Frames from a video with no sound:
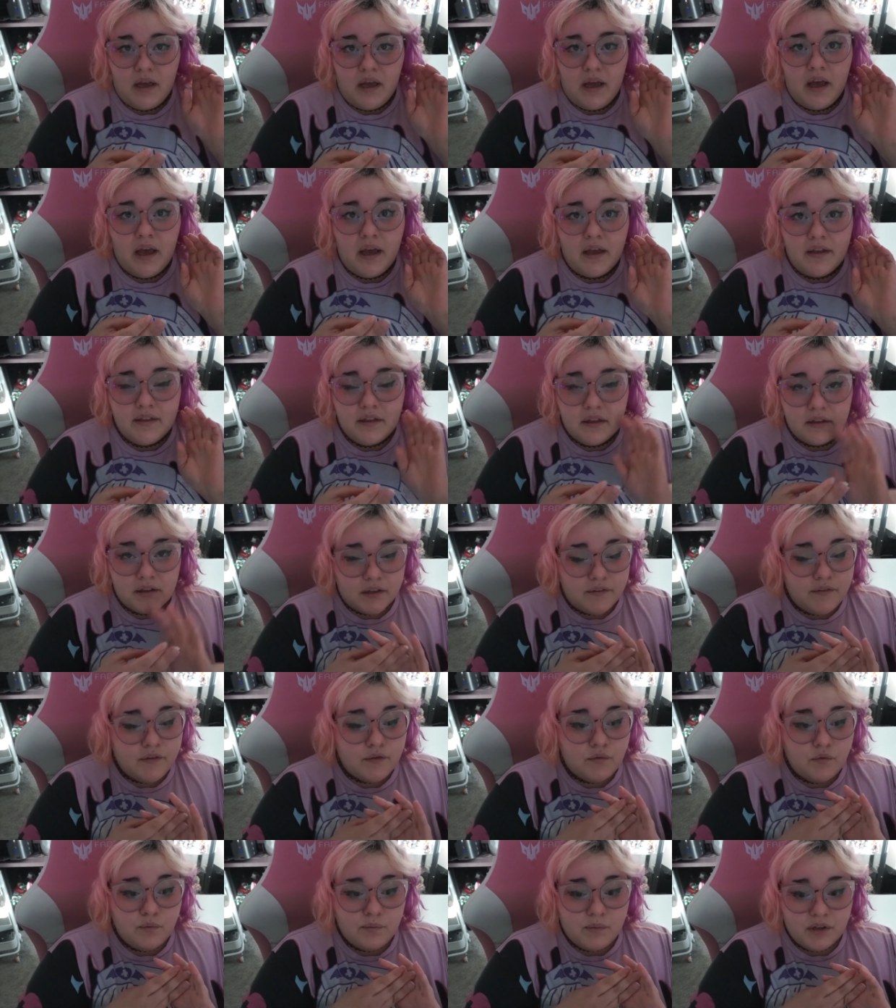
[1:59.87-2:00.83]
and the
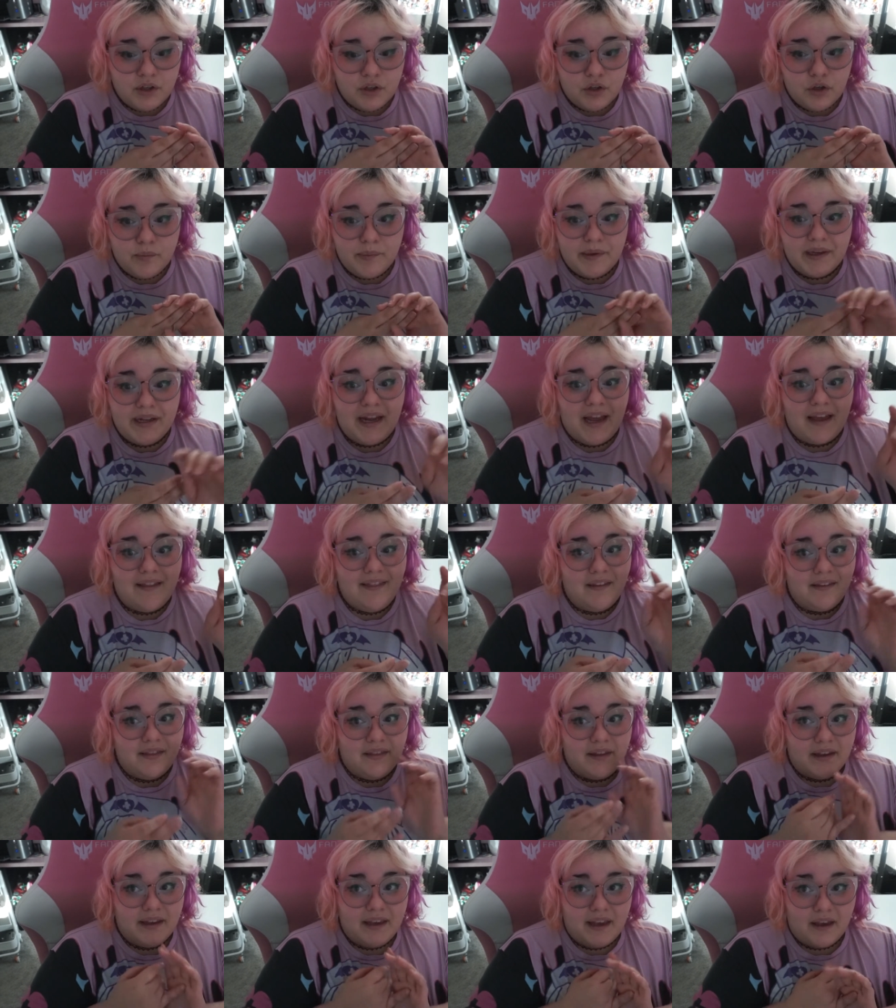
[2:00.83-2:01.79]
living room a little bit and
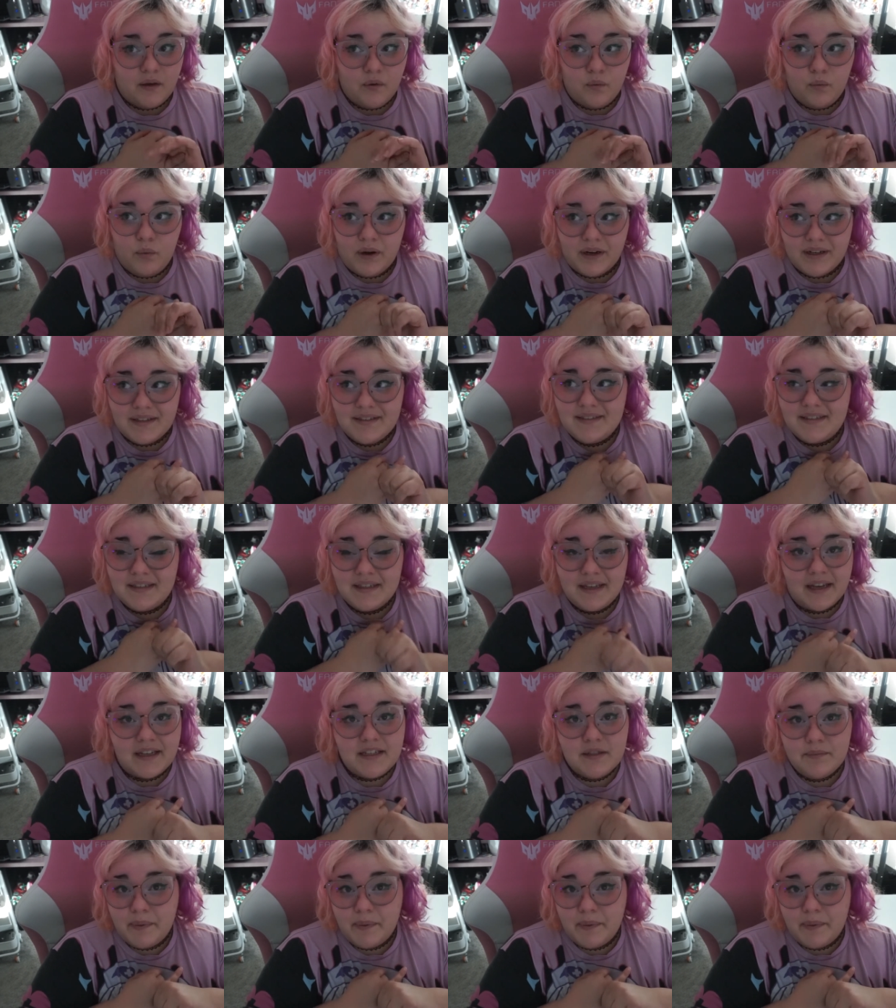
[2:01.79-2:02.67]
then they get what is the guest